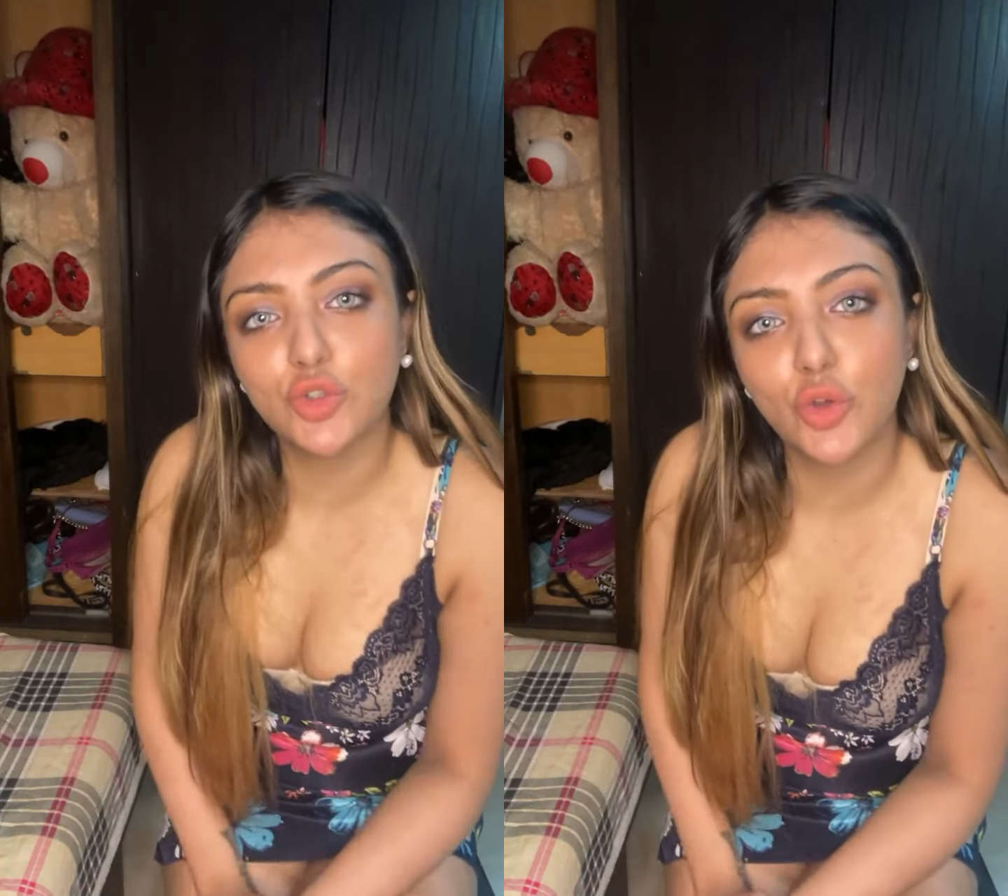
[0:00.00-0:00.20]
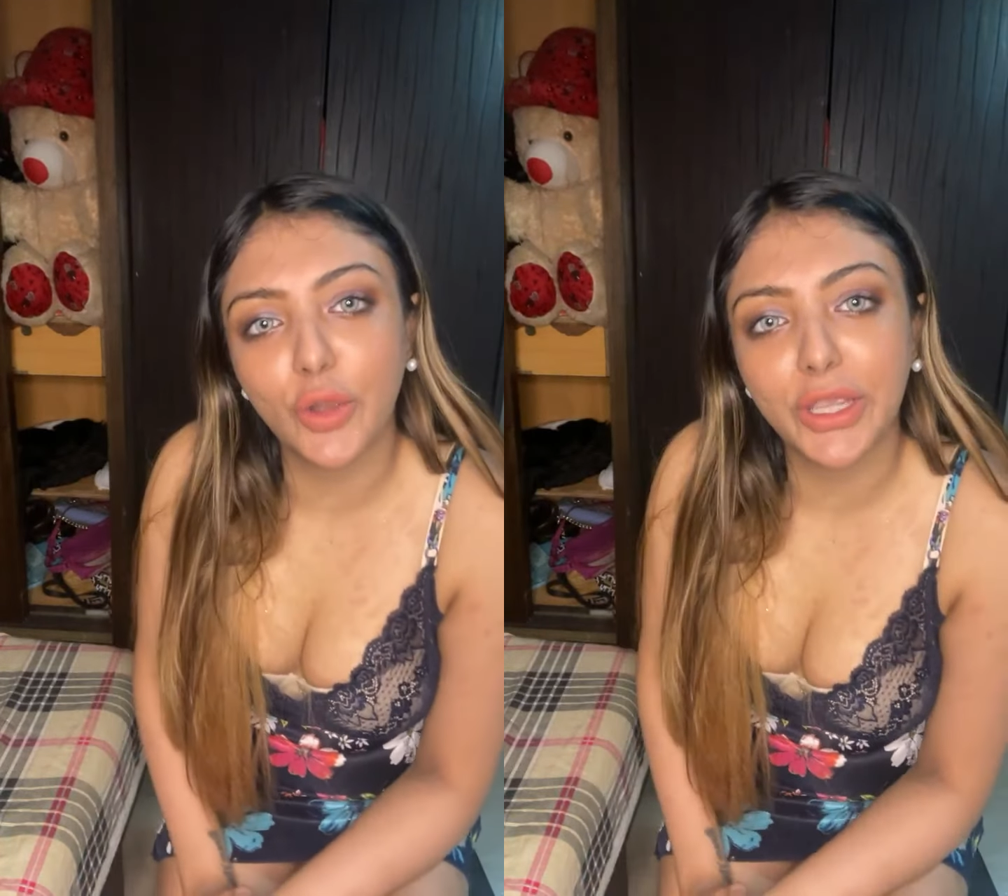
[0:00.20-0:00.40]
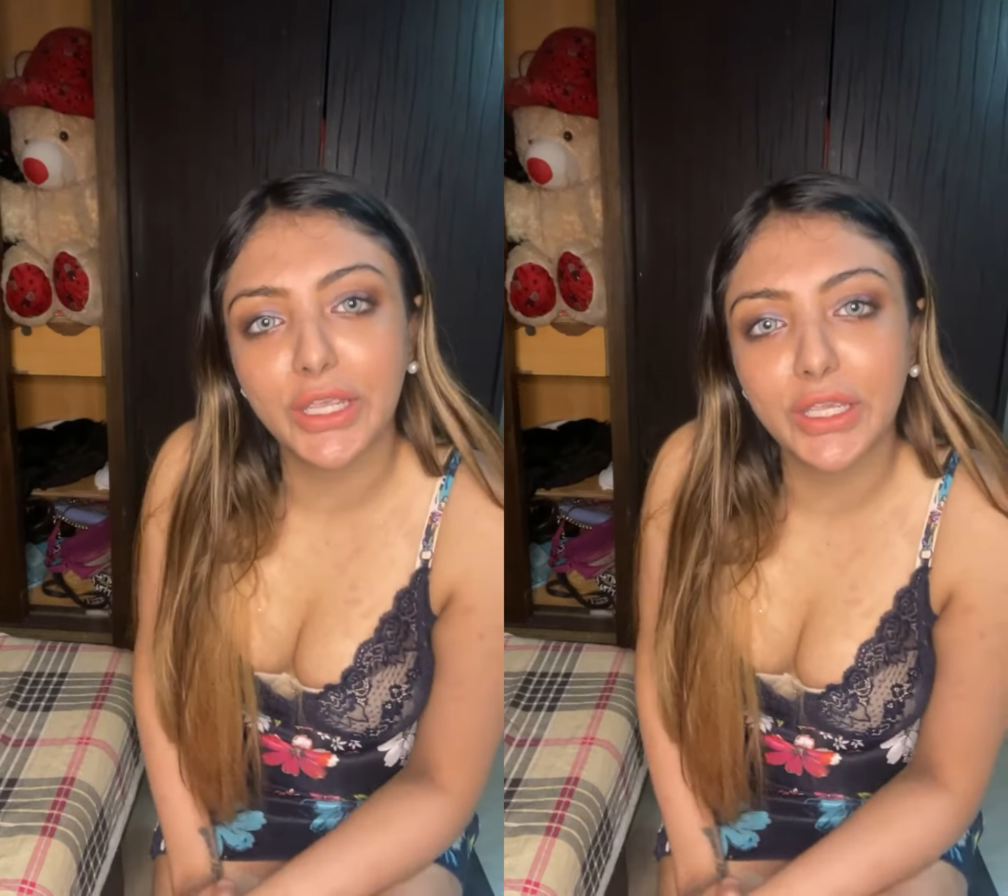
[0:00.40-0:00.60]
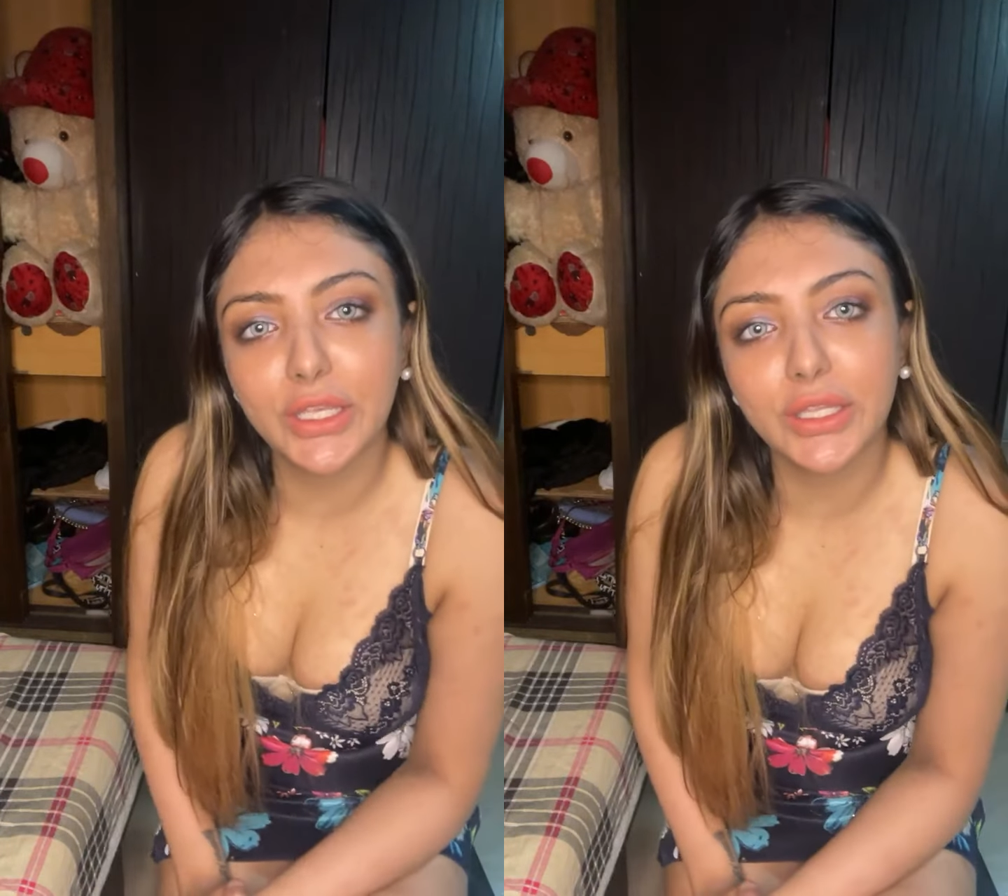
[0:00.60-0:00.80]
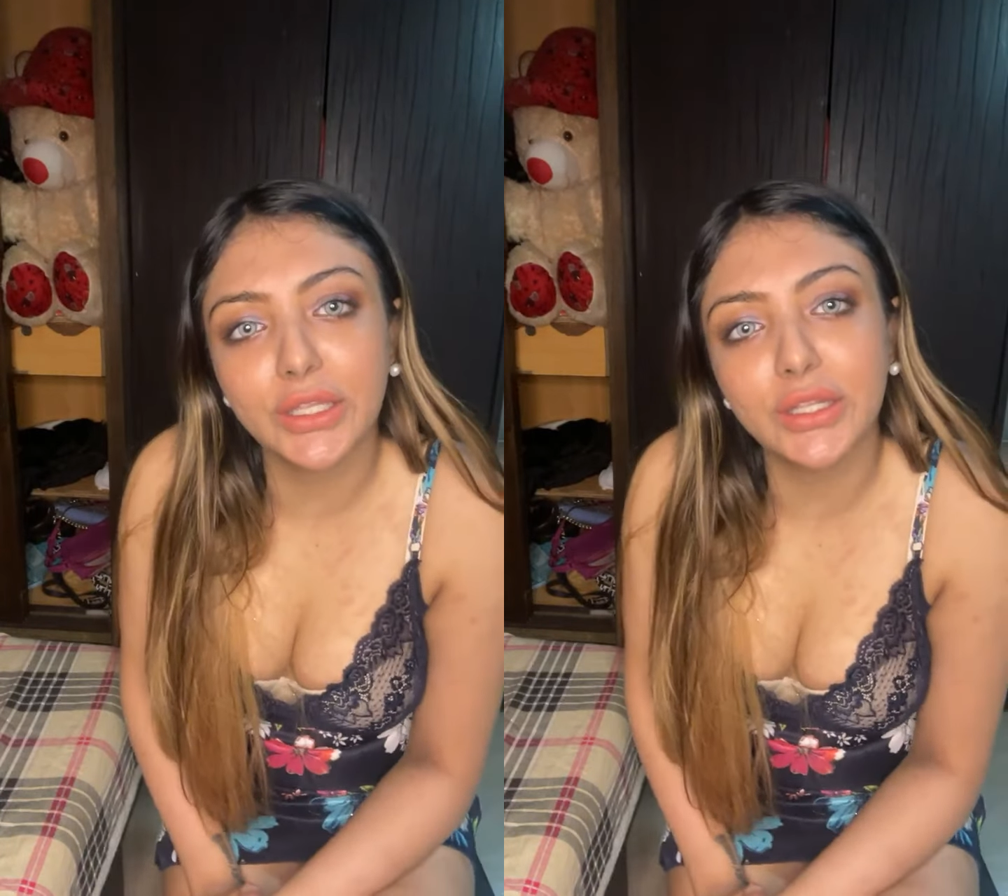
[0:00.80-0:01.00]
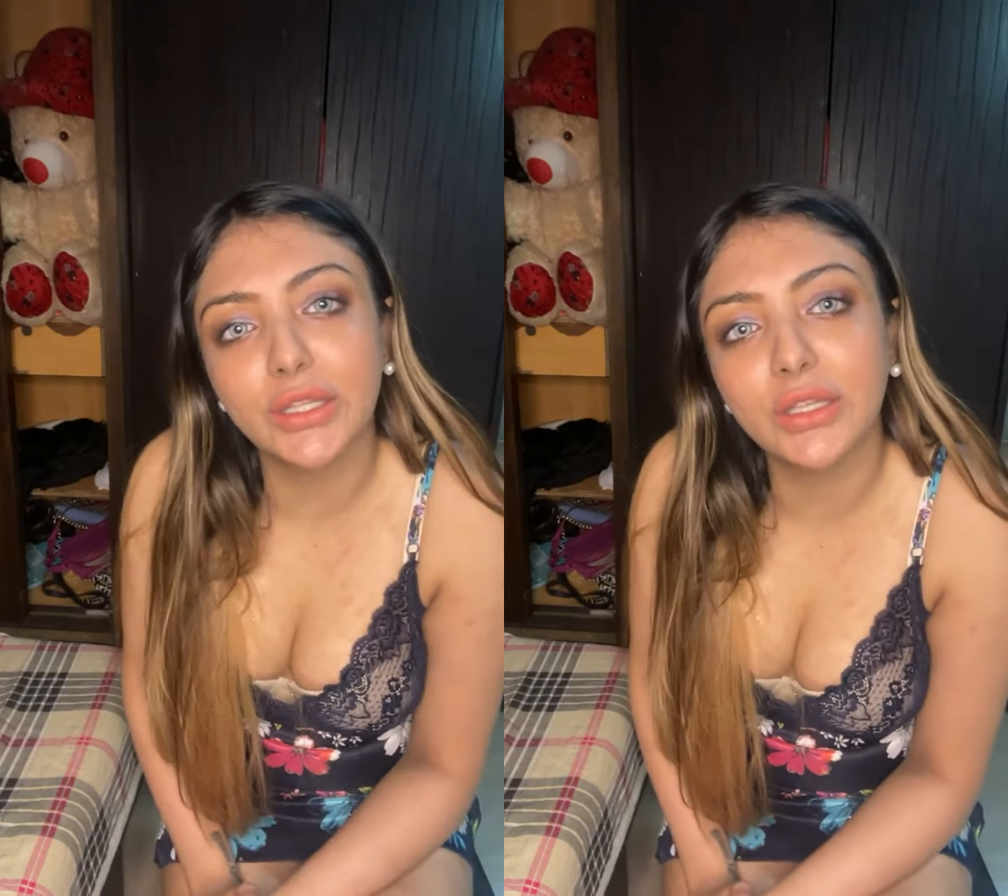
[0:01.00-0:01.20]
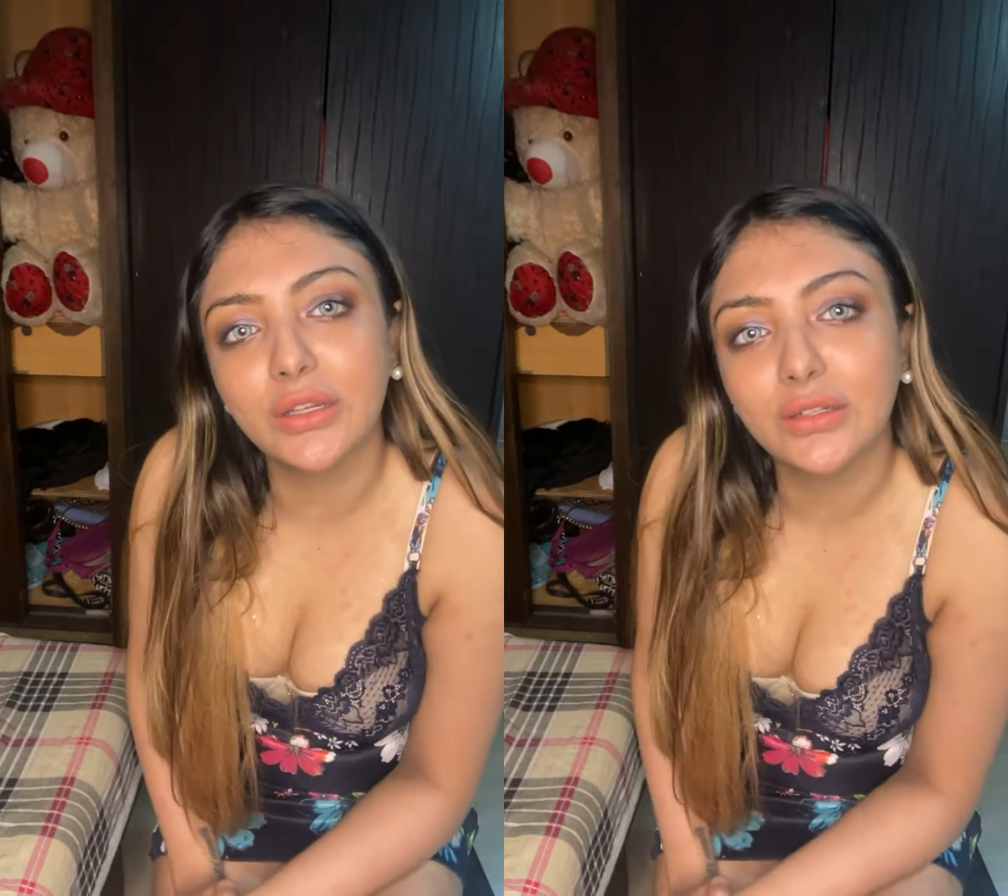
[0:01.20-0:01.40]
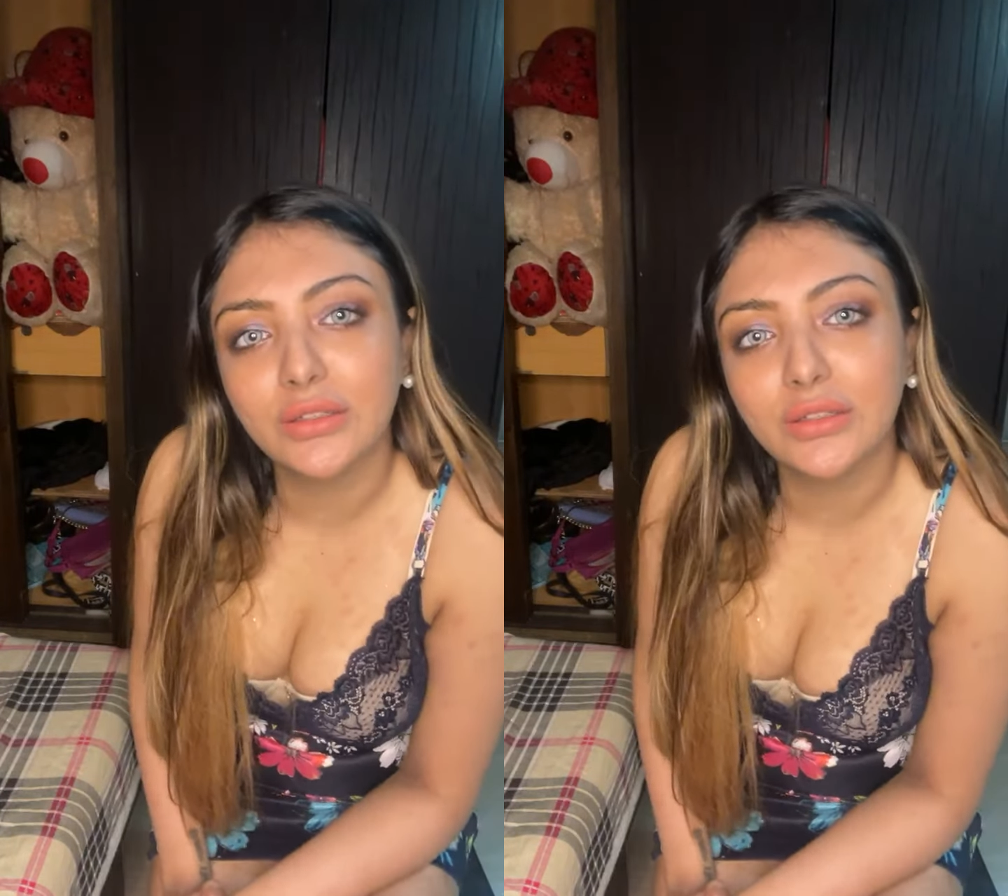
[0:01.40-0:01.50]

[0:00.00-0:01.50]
join.